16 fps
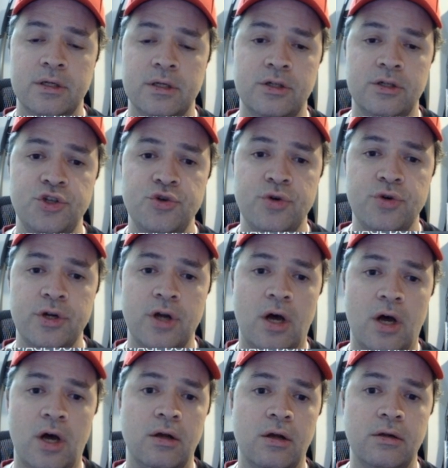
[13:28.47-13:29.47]
You could,
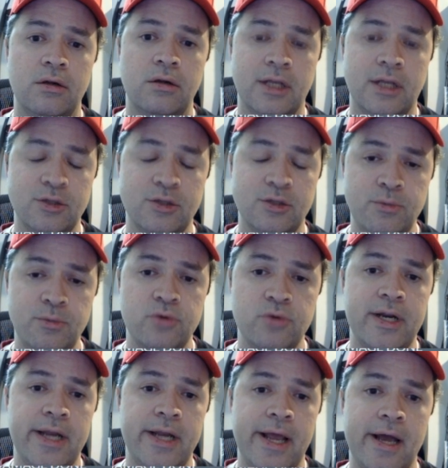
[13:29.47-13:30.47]
that's what I'm doing
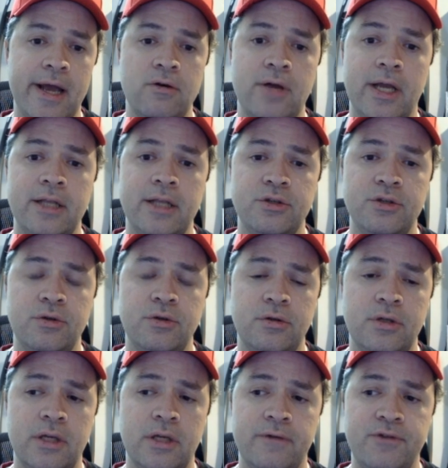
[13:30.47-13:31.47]
right now. And
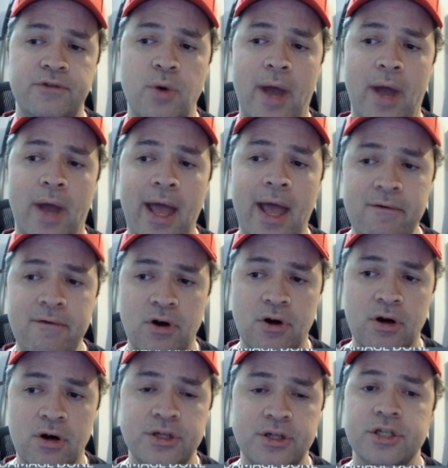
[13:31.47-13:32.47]
if you have
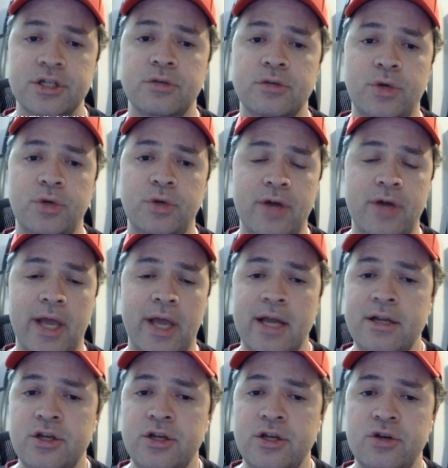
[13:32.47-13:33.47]
Archer, what you
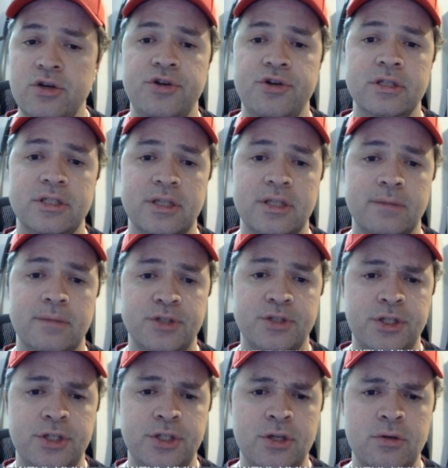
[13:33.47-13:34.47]
can do is you can
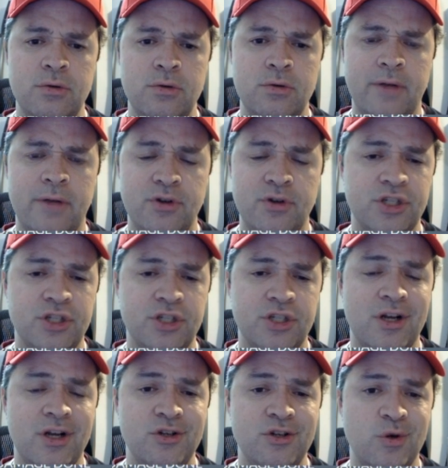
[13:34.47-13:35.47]
substitute, if you're just
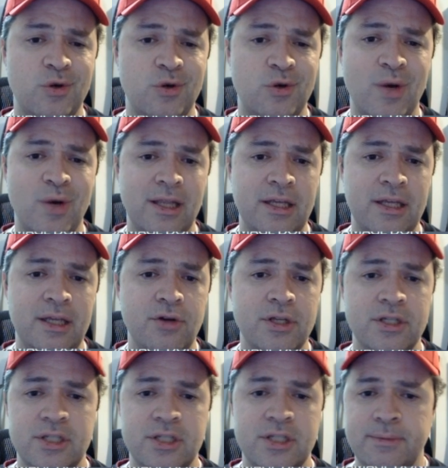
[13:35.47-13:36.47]
trying to do it quickly, you
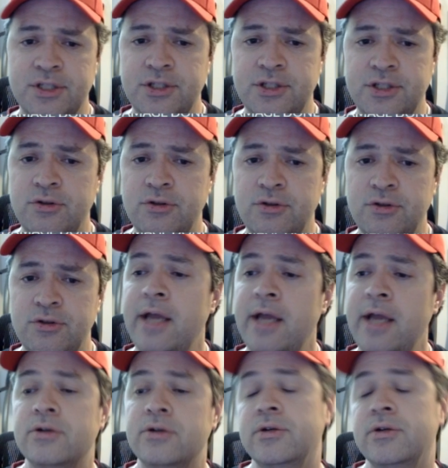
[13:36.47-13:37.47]
can substitute the
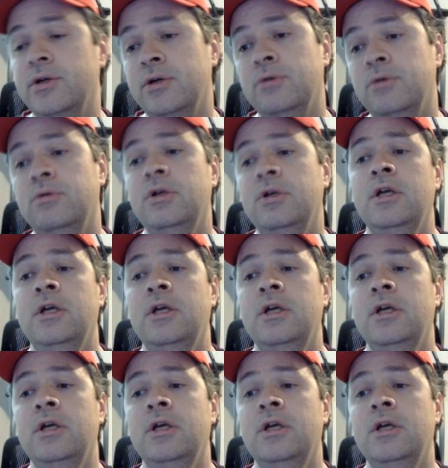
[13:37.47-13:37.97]
Pike crew